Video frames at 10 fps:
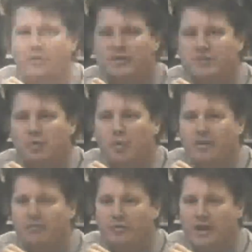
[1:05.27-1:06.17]
What's
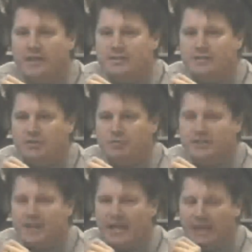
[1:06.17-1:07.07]
important for us is to
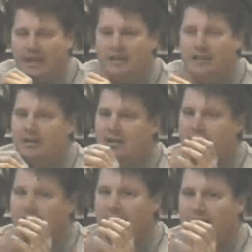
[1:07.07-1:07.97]
retain
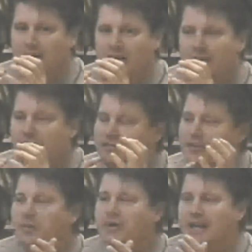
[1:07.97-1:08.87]
the
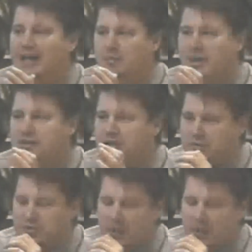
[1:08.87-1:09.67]
fluid animation.